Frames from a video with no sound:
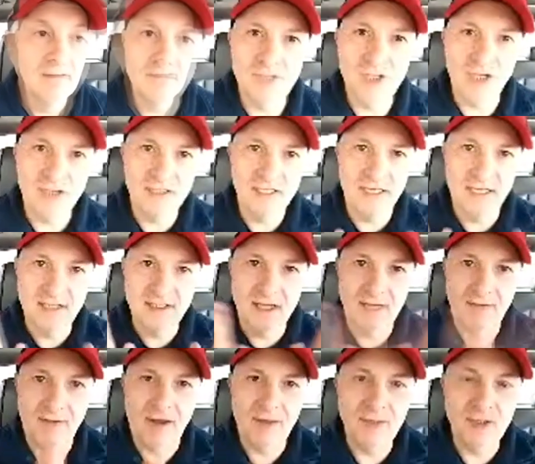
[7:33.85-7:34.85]
Talk to you next time
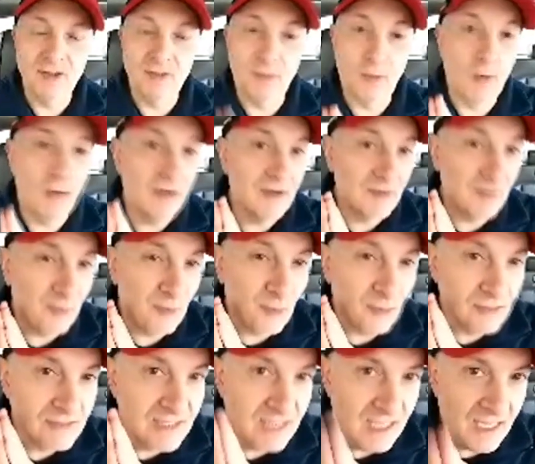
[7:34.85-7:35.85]
for episode number
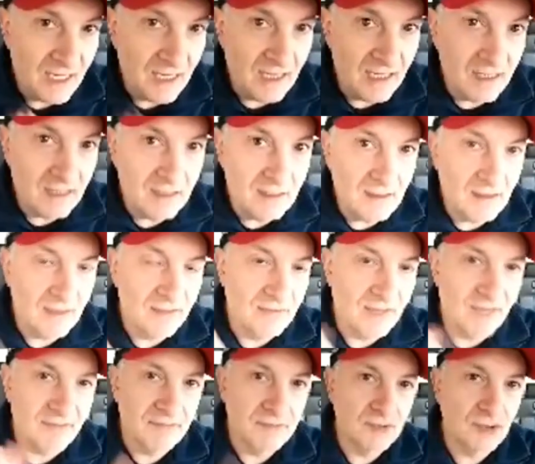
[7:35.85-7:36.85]
113 of
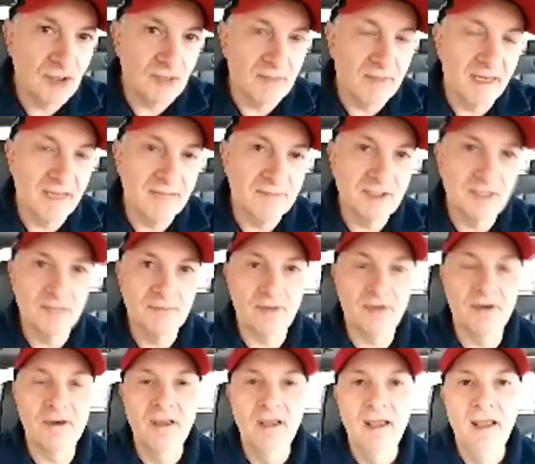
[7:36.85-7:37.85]
Live from the Truck. My name's Tim
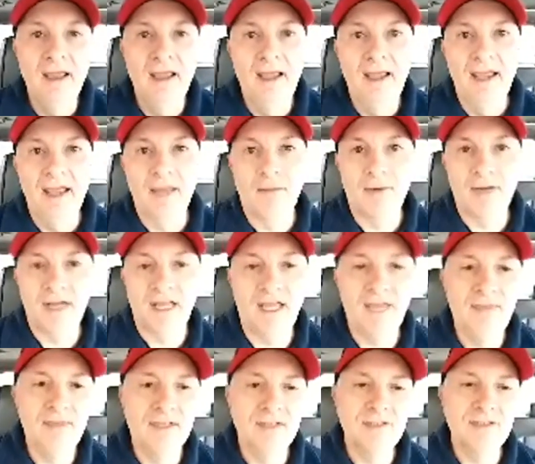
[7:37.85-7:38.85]
Burt, and we're going to
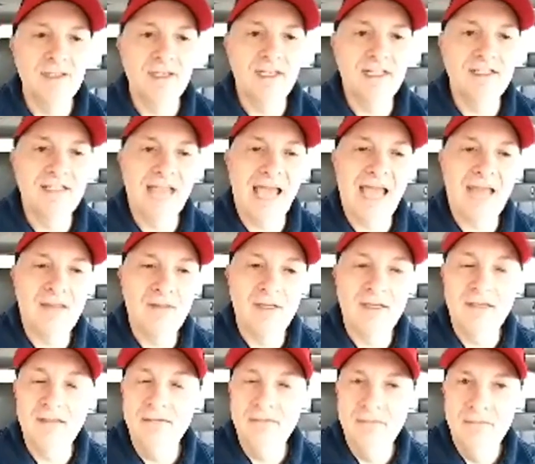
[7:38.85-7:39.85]
end this in
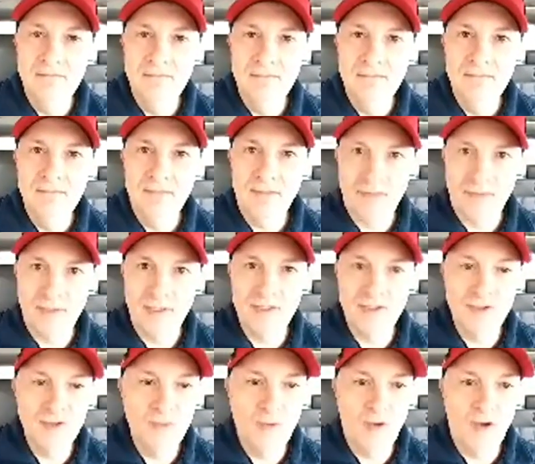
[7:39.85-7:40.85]
exactly 3,
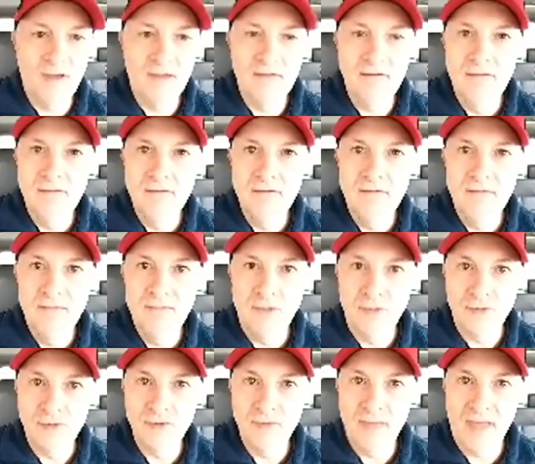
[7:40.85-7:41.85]
2, 1.
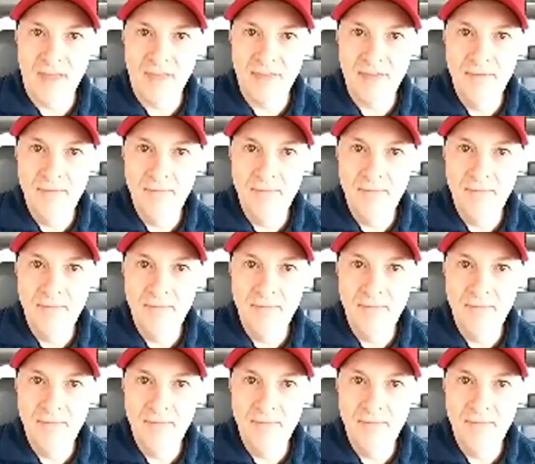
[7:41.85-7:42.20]
Don't do meth.